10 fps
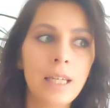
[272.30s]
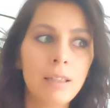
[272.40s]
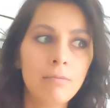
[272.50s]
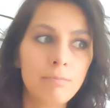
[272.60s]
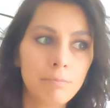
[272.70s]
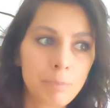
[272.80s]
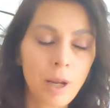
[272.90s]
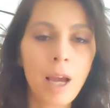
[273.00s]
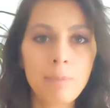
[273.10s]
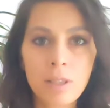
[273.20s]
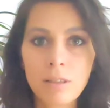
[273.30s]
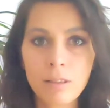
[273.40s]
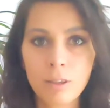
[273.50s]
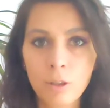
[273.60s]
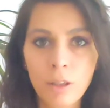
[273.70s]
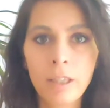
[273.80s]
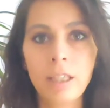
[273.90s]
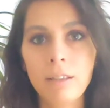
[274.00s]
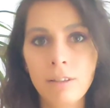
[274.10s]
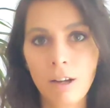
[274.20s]
then perhaps it's a good
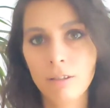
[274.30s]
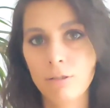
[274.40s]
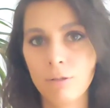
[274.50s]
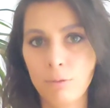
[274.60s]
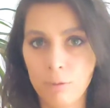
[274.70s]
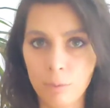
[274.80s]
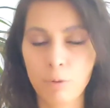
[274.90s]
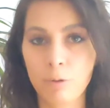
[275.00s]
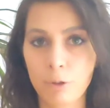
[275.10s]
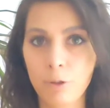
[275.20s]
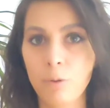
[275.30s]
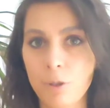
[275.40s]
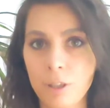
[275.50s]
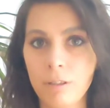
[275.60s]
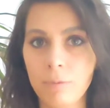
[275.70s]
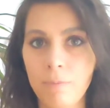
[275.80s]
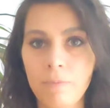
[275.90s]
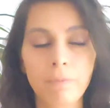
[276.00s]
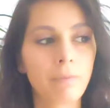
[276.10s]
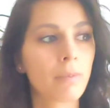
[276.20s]
thing not to approach coaching.
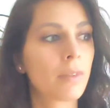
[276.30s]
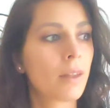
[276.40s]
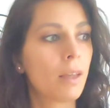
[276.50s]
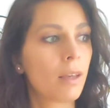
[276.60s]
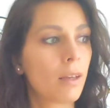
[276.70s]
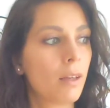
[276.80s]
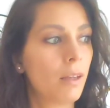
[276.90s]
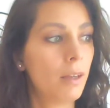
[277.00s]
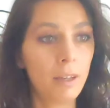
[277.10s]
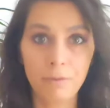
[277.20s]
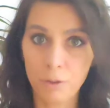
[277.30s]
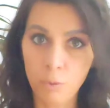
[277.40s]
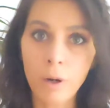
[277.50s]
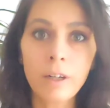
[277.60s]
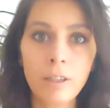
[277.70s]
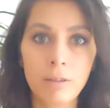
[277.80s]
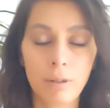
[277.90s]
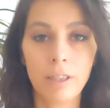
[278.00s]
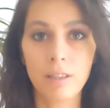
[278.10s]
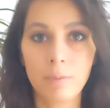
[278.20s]
If you are in the
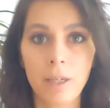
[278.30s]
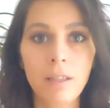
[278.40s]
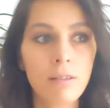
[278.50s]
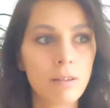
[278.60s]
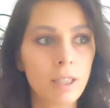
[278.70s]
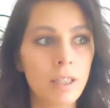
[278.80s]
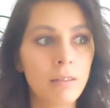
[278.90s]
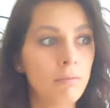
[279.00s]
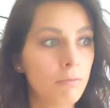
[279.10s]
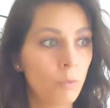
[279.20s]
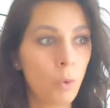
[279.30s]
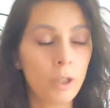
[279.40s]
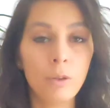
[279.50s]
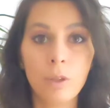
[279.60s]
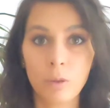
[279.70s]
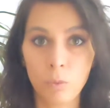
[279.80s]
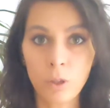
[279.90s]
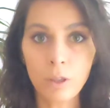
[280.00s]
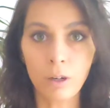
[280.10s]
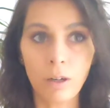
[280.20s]
right space, then what you can
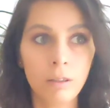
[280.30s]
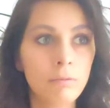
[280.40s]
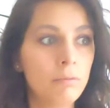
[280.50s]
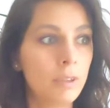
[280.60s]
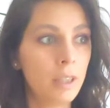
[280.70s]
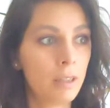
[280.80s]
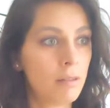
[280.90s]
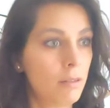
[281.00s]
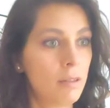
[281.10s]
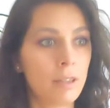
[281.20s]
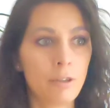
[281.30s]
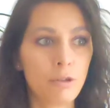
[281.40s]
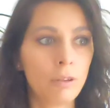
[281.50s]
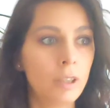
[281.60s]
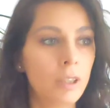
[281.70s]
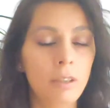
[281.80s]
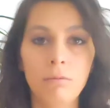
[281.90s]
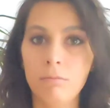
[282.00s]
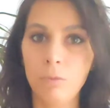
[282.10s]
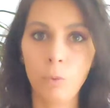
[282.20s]
work on is
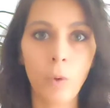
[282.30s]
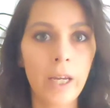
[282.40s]
essentially